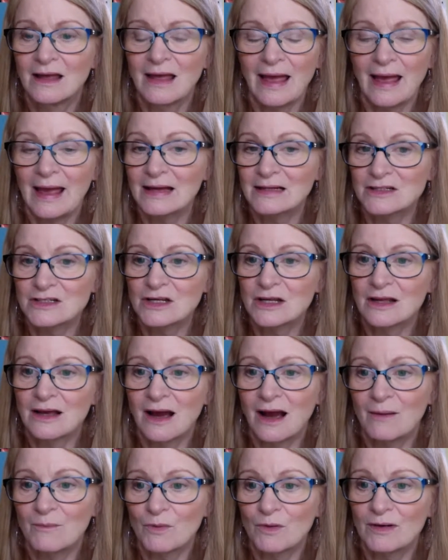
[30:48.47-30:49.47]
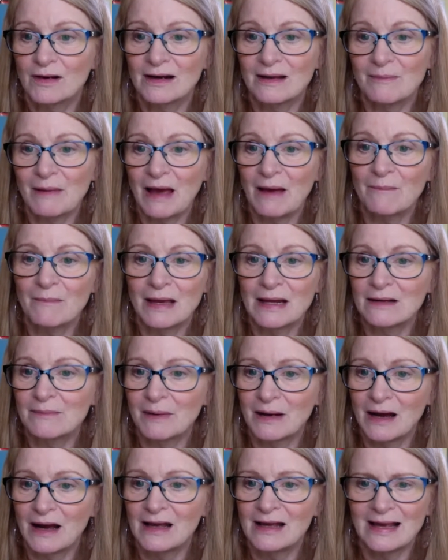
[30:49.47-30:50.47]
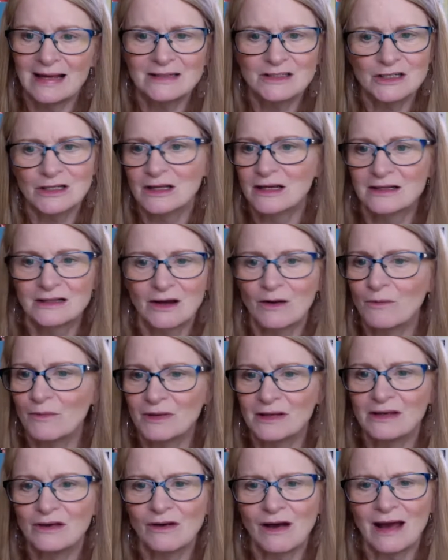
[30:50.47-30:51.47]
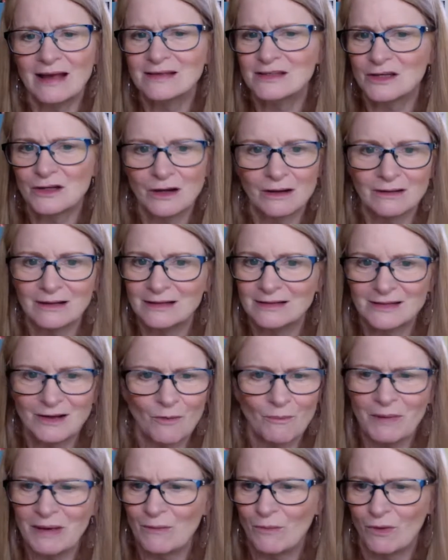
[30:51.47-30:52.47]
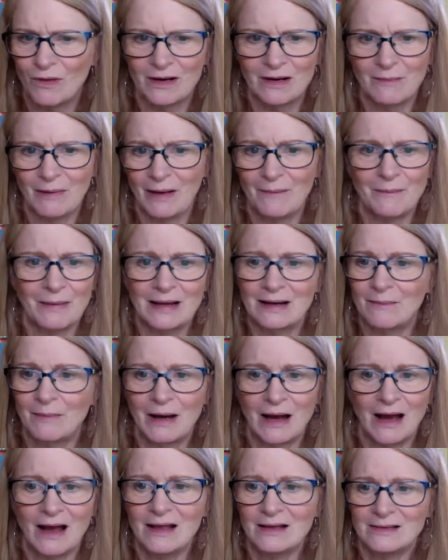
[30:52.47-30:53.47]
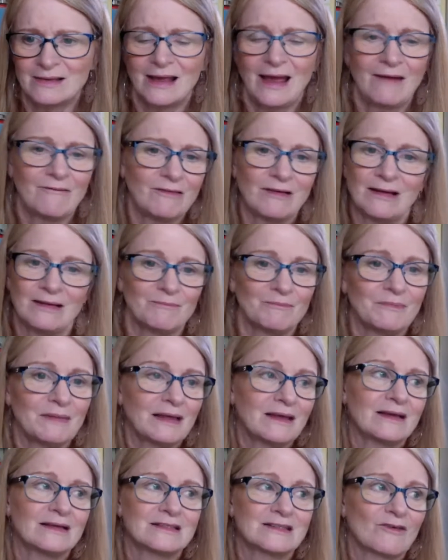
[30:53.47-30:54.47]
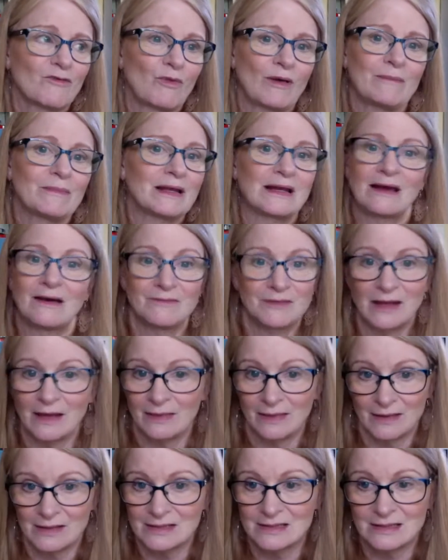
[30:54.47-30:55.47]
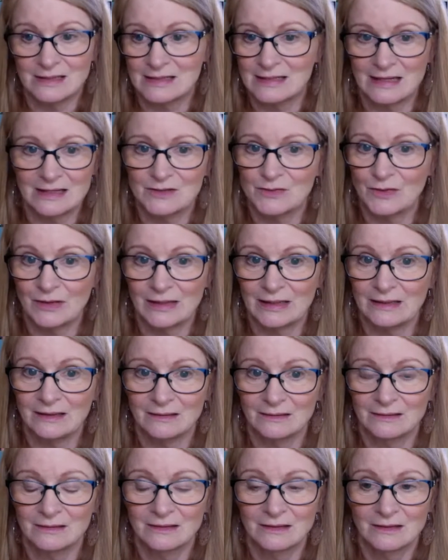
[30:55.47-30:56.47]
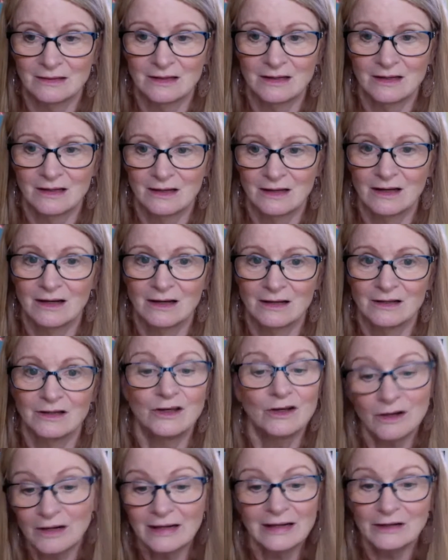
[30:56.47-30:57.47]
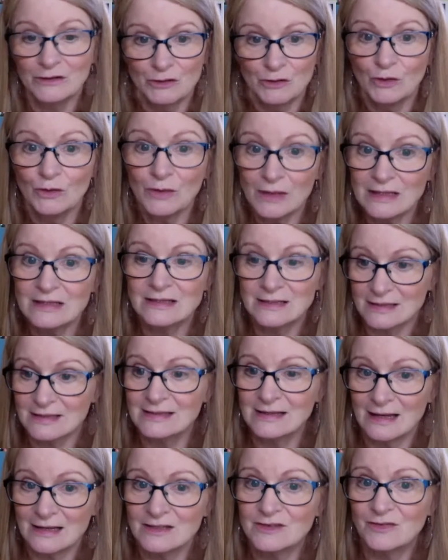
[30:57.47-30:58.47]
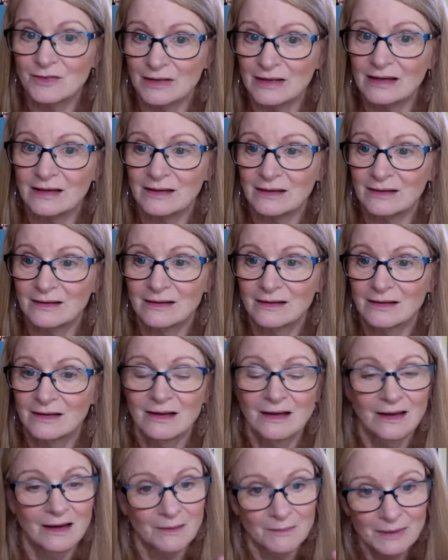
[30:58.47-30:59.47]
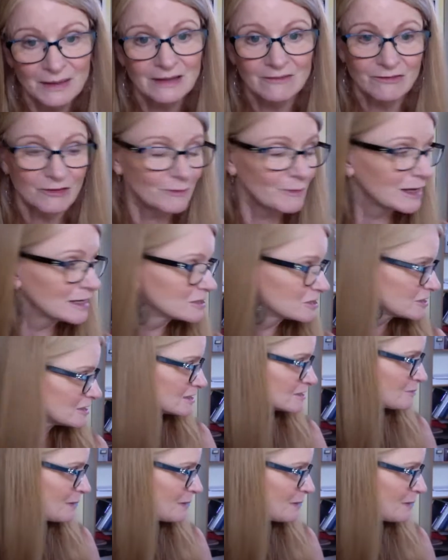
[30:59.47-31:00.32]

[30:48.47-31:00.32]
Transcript: Angela, I'm worried about menopause. Angela, don't be worried about menopause. Millions of women have done this successfully. You're going to do this successfully. But information is